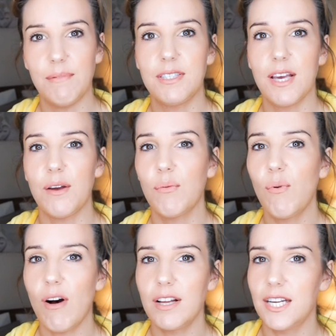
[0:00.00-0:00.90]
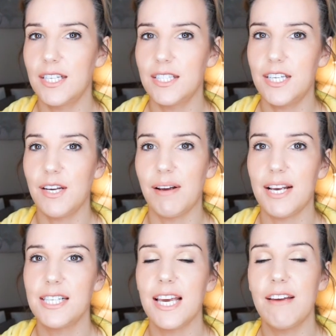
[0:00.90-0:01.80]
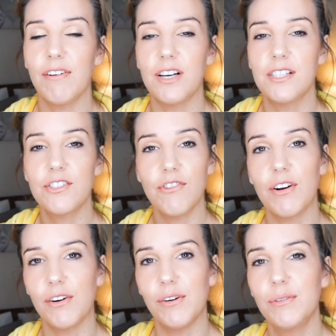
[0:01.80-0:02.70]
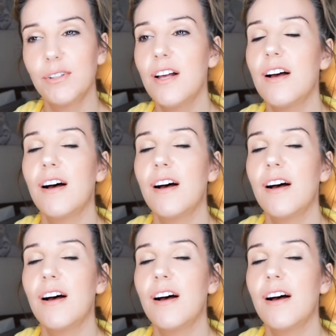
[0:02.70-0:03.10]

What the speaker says: So what I tend to do is, if I struggle,